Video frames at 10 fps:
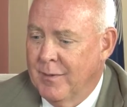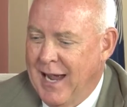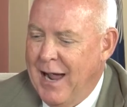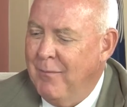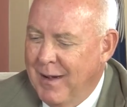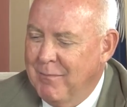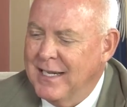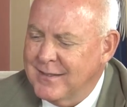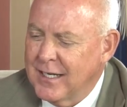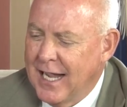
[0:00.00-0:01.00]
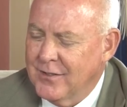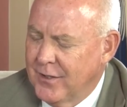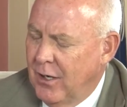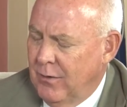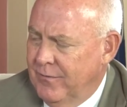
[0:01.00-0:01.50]
But how basically how's the
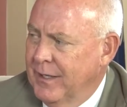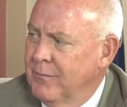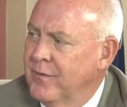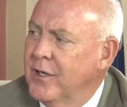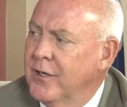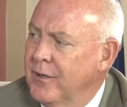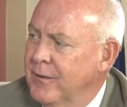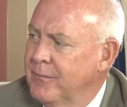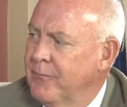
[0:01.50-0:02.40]
Hall of Fame funded?